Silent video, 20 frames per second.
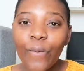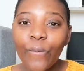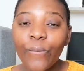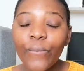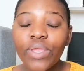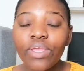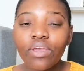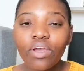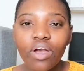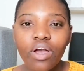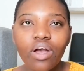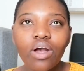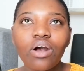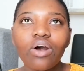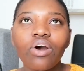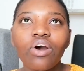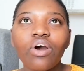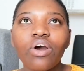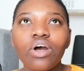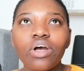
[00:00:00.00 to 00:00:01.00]
We are
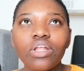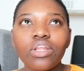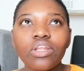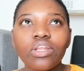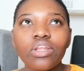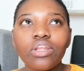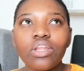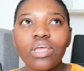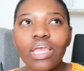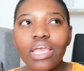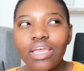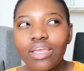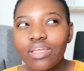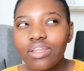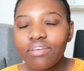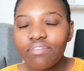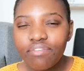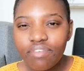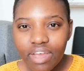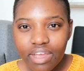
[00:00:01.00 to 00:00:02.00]
on
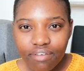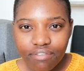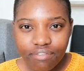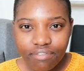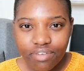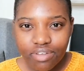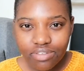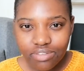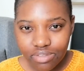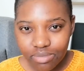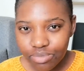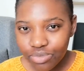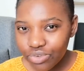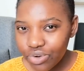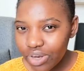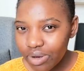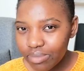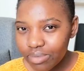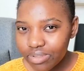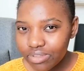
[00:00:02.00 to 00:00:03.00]
85
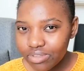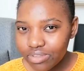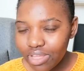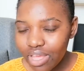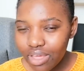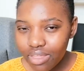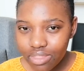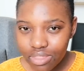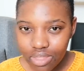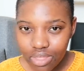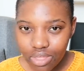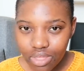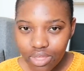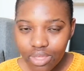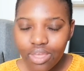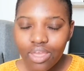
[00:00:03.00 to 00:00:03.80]
subscribers. I think